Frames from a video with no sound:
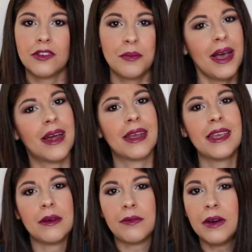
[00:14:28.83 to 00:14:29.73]
bad. I
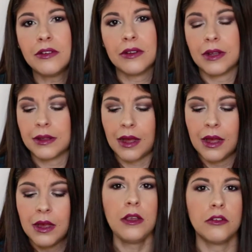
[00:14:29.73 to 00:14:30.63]
can't function like that.
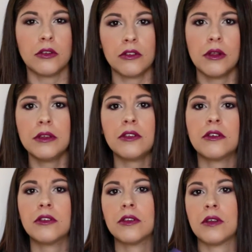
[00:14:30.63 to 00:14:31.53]
So it slowly
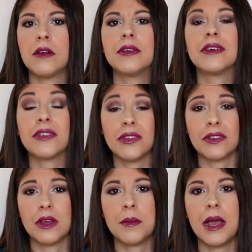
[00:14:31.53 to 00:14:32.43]
starts to dissolve in your
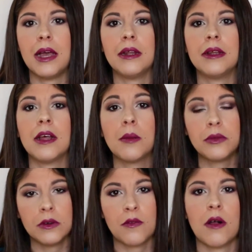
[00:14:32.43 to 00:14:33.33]
system, and it helps
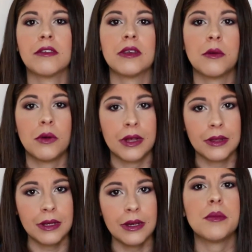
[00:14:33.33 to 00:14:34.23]
you to fall asleep
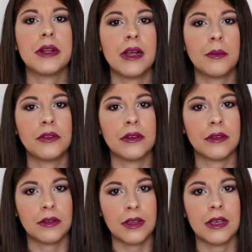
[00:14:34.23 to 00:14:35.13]
quickly, but it helps you to
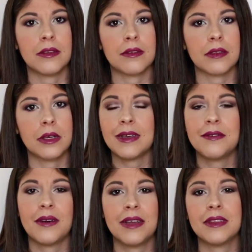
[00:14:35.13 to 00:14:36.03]
stay asleep. I
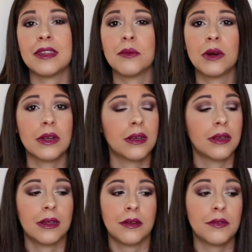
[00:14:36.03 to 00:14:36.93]
find that they work
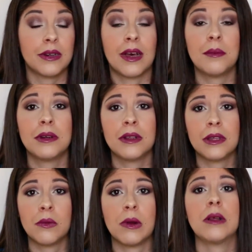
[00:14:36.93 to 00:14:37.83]

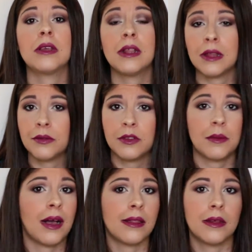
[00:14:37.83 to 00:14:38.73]
phenomenally well. He loves them,
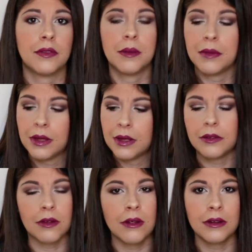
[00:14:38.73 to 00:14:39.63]
I love them.
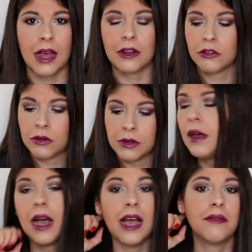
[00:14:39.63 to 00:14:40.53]
It's all natural.
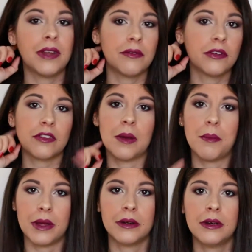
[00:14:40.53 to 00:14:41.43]
I have never slept
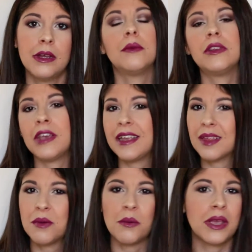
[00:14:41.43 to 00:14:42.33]
better. We take
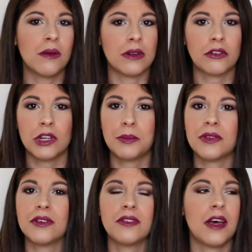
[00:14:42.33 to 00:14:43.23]
them when we go on trips.
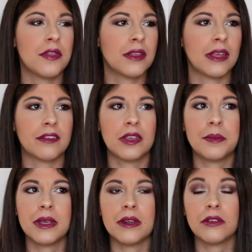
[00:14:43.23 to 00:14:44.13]
There's nothing like
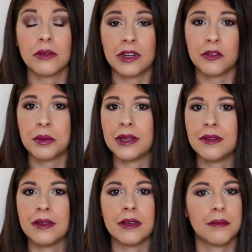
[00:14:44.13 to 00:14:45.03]
sleeping in a strange place
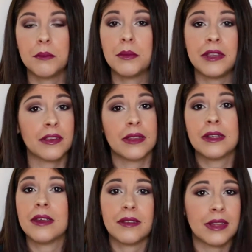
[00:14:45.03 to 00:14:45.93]
that basically
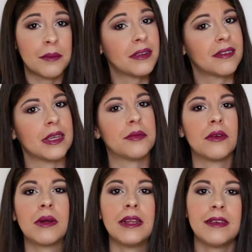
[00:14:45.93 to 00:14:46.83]
doesn't let me sleep. So
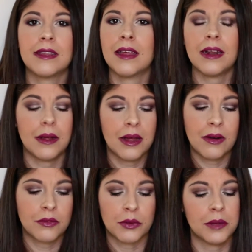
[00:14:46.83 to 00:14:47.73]
when I take that, I don't
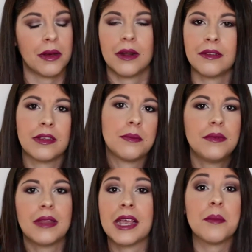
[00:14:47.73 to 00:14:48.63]
have to worry about it. I sleep
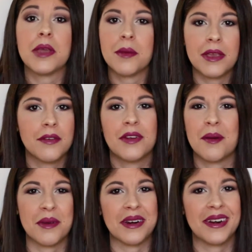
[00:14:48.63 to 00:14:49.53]
like a baby, if not
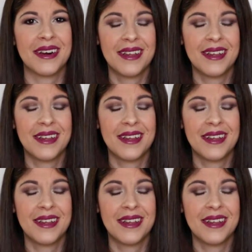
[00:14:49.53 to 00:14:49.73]
better.